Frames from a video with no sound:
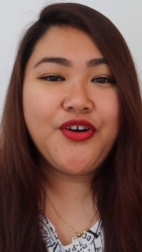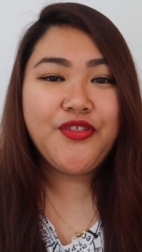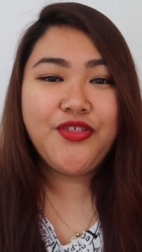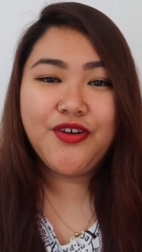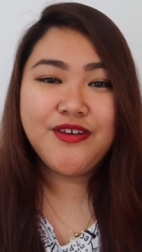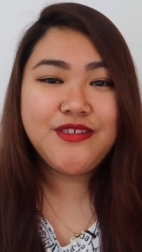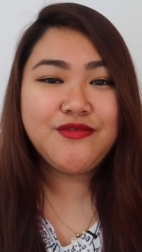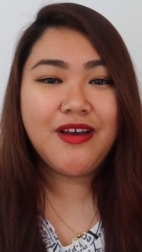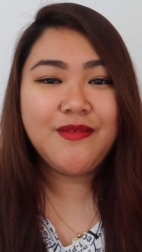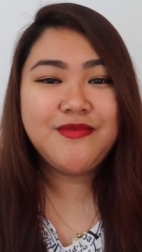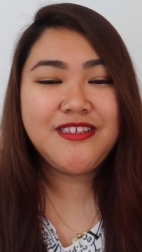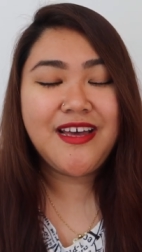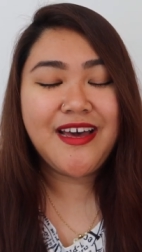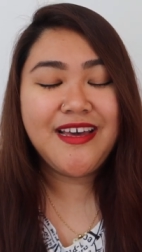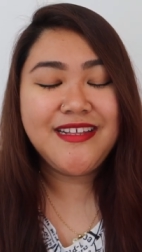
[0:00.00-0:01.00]
those
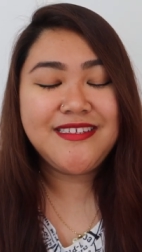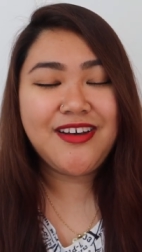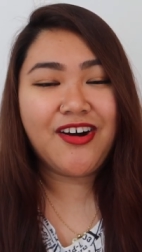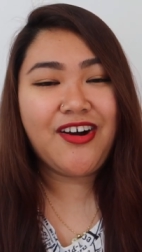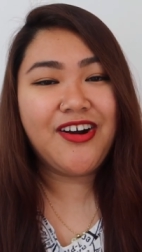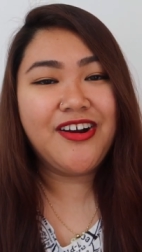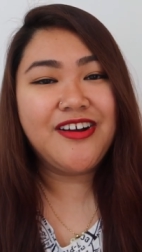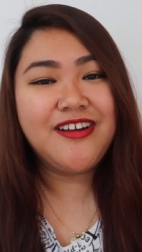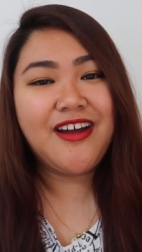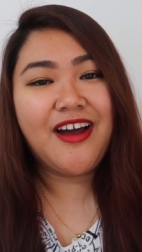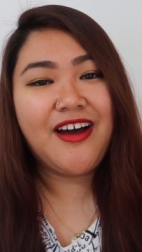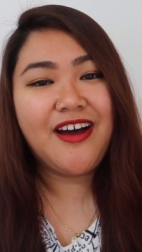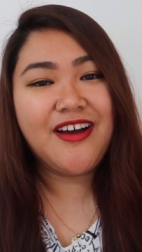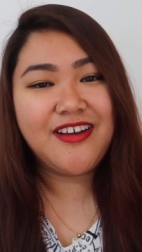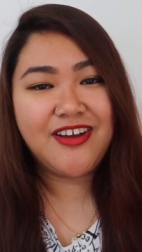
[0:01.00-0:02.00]
websites are
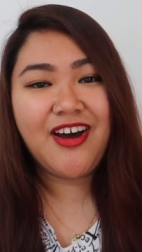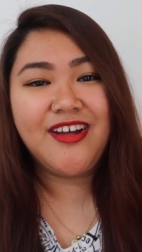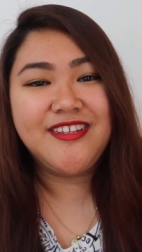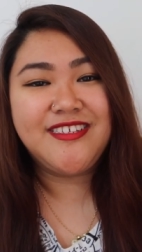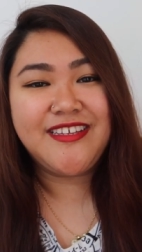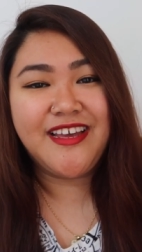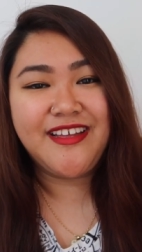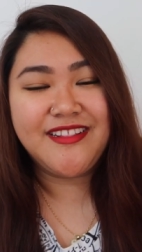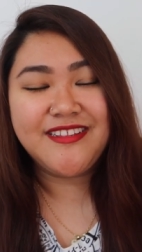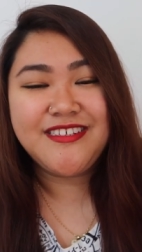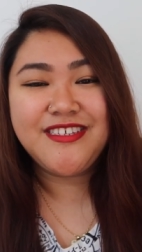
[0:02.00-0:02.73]
godsend.